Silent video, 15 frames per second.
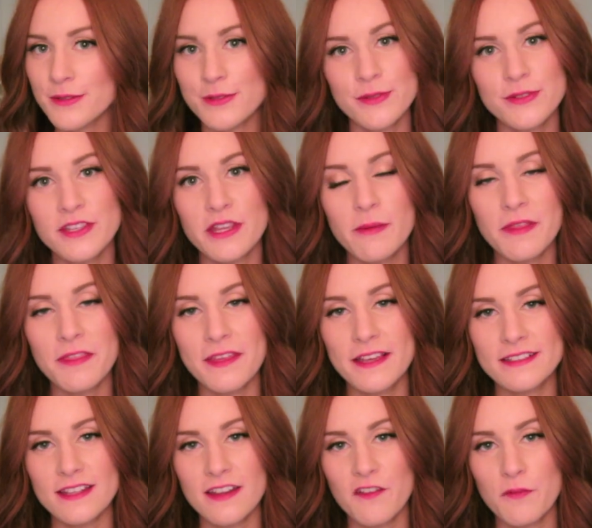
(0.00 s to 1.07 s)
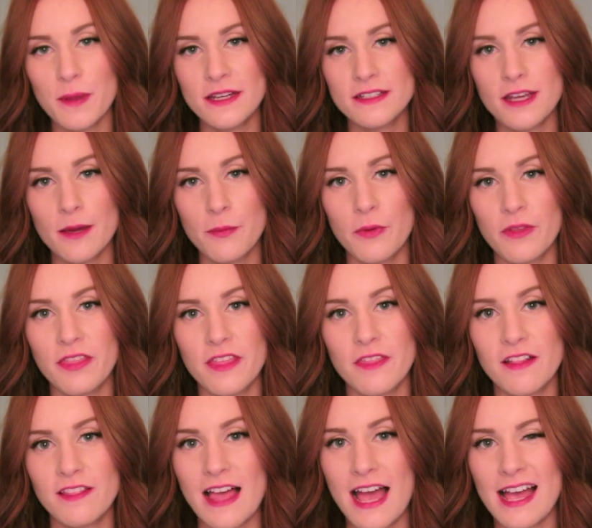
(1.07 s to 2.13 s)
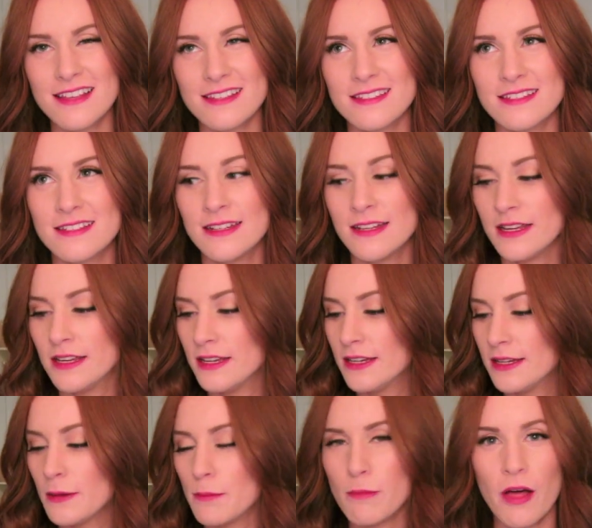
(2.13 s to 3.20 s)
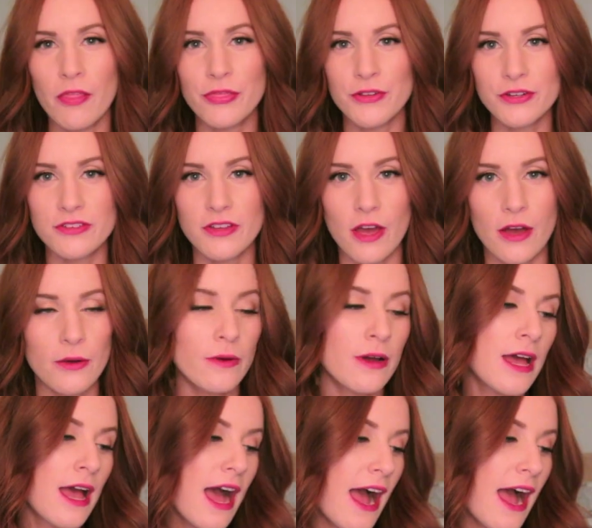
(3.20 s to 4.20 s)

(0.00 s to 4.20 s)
So it's going to be things that I've picked up within the last month or so.